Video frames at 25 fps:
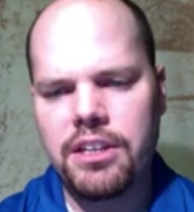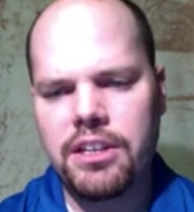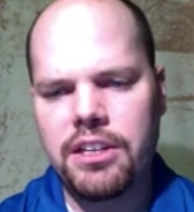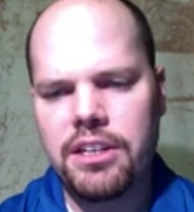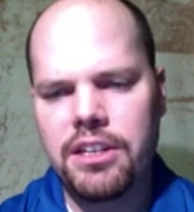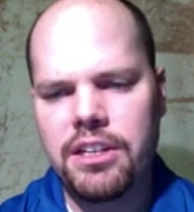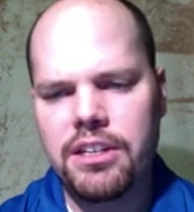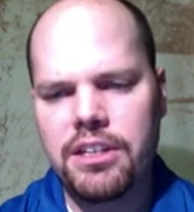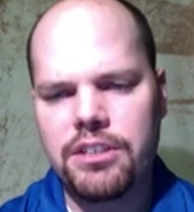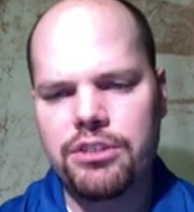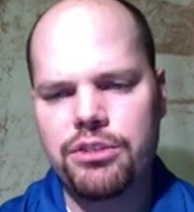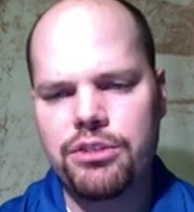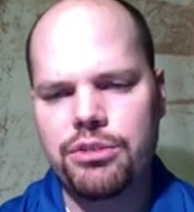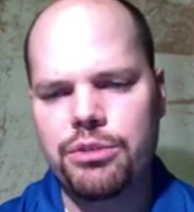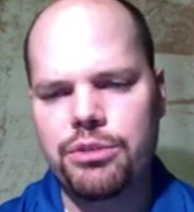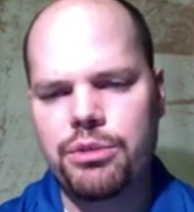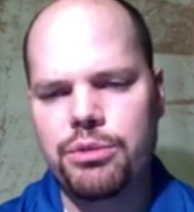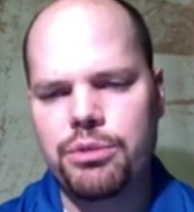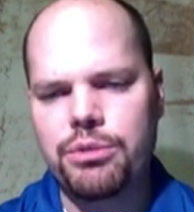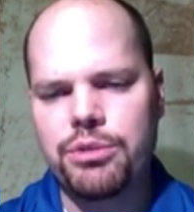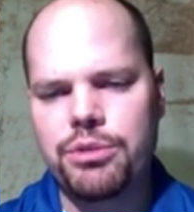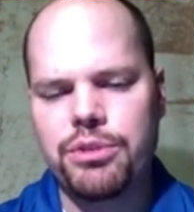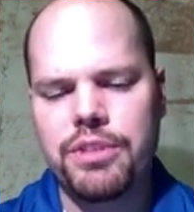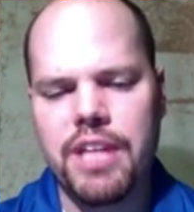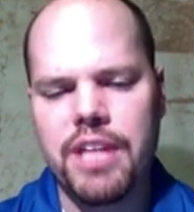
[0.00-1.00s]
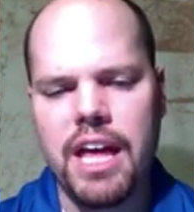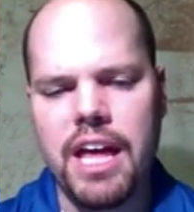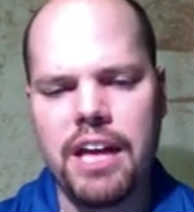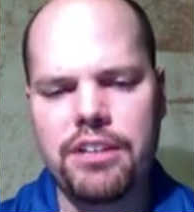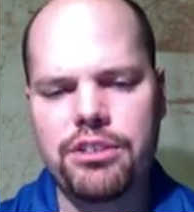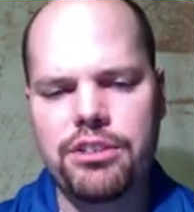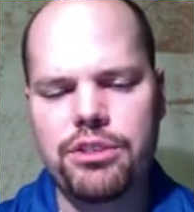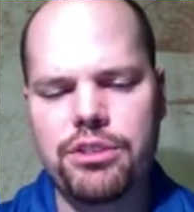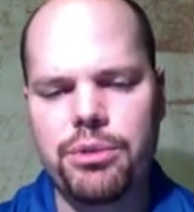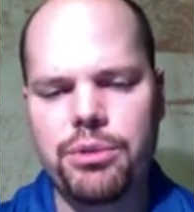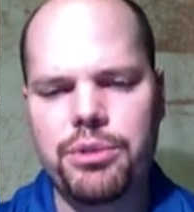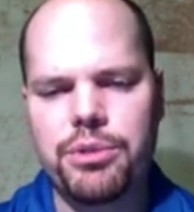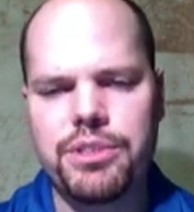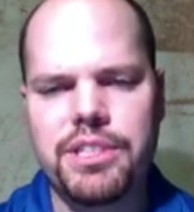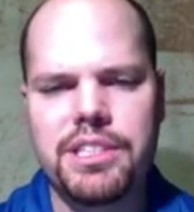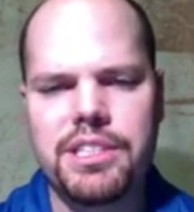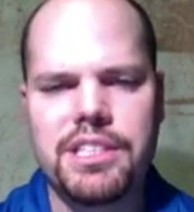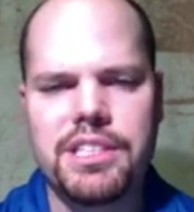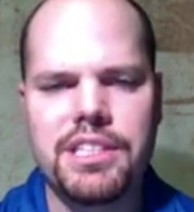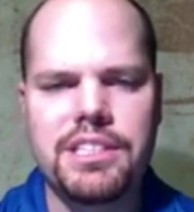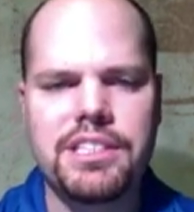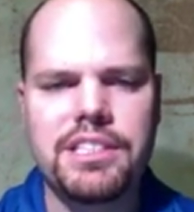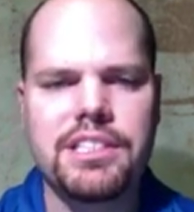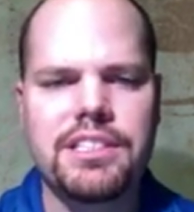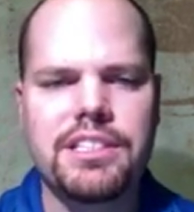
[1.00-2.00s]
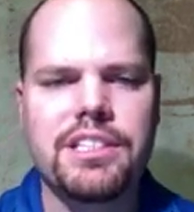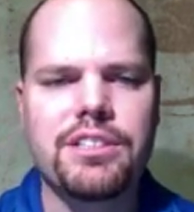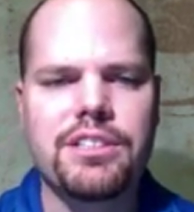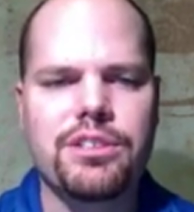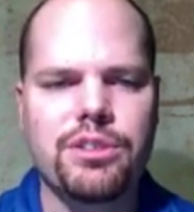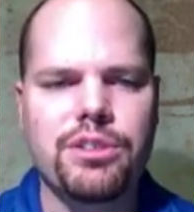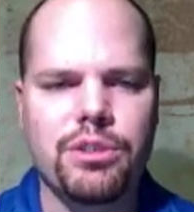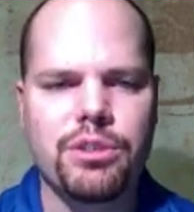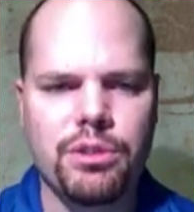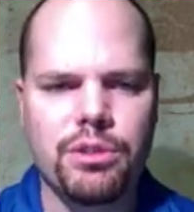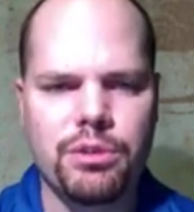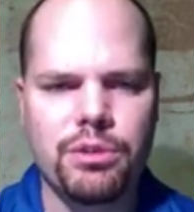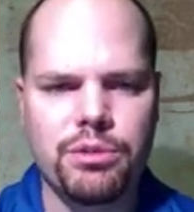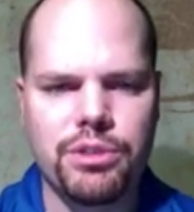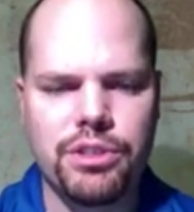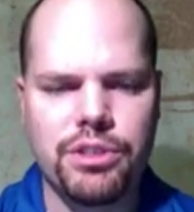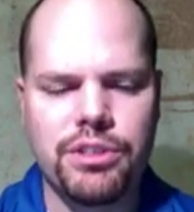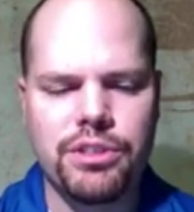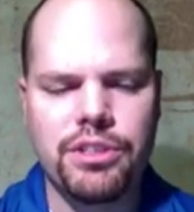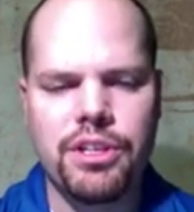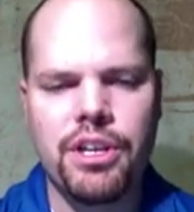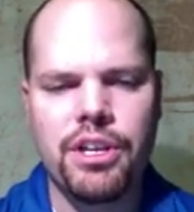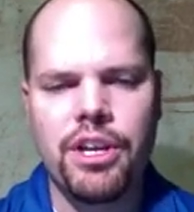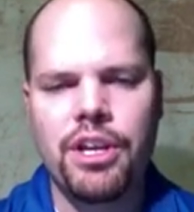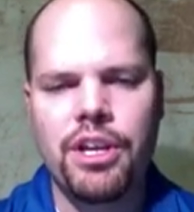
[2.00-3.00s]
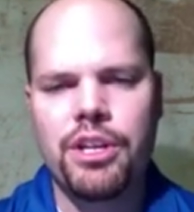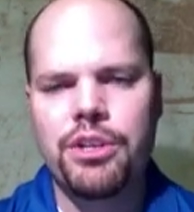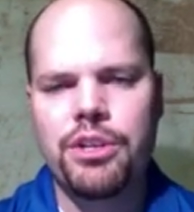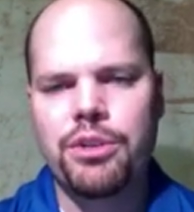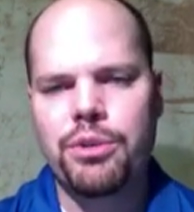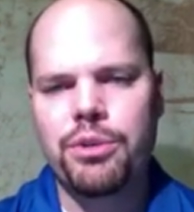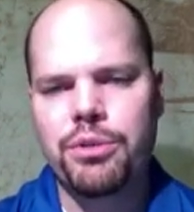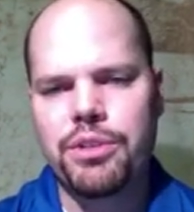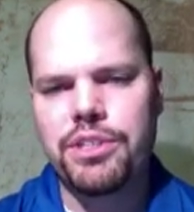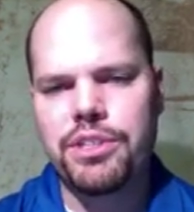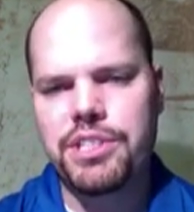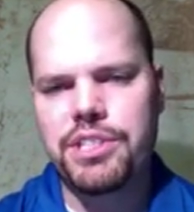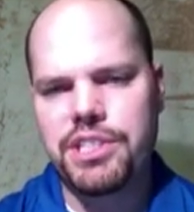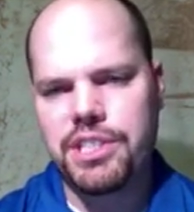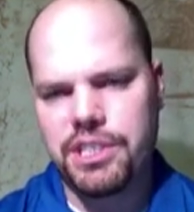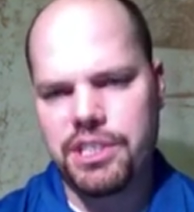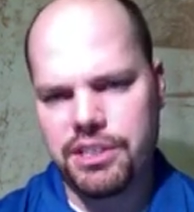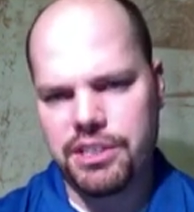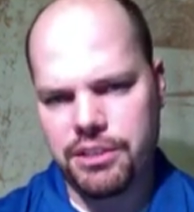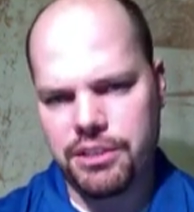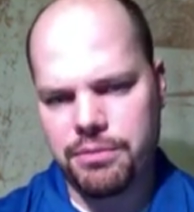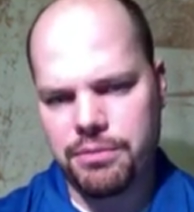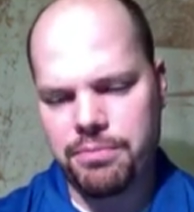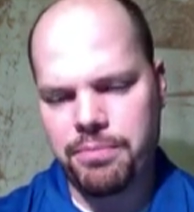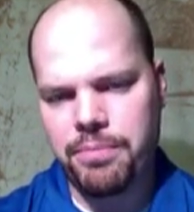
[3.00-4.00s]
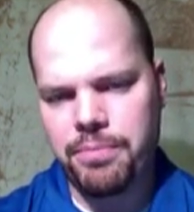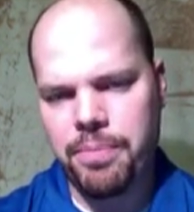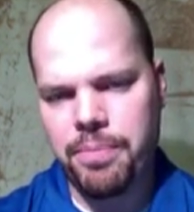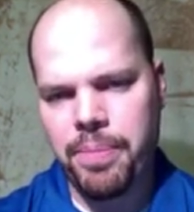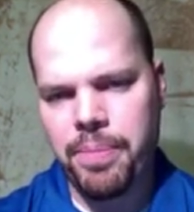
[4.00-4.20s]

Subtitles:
is true. So that shows that this is a solution to the system